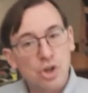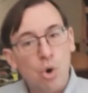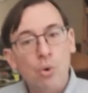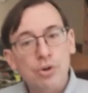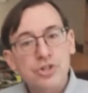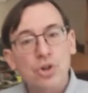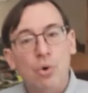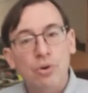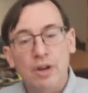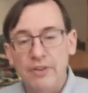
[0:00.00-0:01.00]

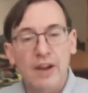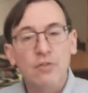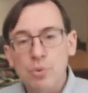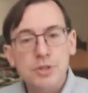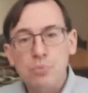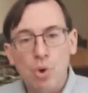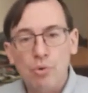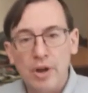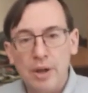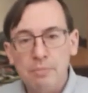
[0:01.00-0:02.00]
cornerstone of everyone's
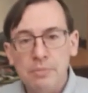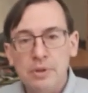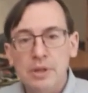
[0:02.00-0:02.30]
program.